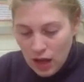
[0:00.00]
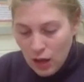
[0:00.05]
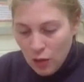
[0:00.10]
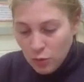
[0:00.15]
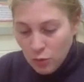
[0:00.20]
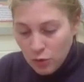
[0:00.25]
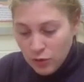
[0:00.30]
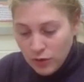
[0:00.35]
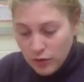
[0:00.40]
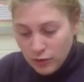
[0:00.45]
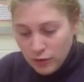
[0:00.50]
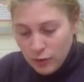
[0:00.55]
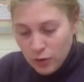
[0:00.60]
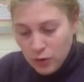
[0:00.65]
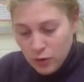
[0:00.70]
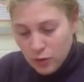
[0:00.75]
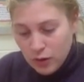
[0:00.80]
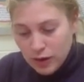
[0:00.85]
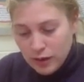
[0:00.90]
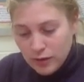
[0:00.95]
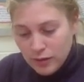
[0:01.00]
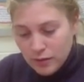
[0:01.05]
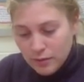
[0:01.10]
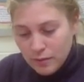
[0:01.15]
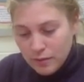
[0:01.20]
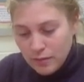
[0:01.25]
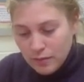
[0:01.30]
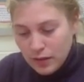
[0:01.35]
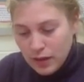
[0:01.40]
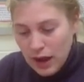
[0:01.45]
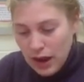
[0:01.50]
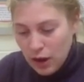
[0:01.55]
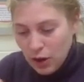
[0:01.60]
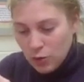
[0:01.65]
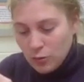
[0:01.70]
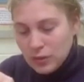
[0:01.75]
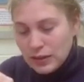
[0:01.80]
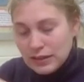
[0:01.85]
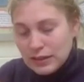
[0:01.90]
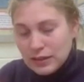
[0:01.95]
moving forward, I hope
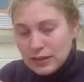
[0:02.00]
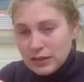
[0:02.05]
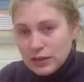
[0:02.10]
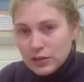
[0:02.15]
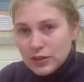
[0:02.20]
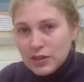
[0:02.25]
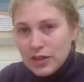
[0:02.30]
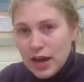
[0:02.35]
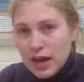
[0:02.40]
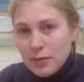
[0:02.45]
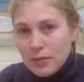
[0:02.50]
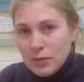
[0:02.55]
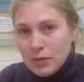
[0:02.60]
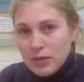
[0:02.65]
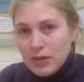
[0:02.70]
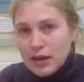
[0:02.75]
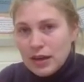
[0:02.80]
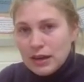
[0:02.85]
this clears up the